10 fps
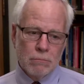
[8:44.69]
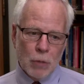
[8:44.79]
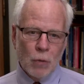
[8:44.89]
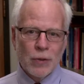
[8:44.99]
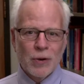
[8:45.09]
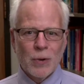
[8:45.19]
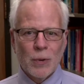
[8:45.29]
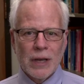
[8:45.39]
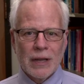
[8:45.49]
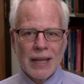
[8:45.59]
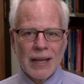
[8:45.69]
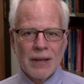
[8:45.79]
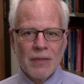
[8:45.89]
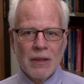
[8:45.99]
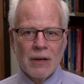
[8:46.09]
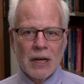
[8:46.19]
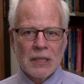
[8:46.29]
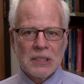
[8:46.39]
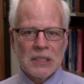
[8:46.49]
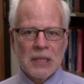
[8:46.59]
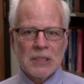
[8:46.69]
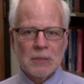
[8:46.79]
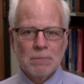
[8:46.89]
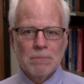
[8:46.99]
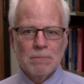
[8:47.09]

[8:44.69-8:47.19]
both in Korea and in the United States.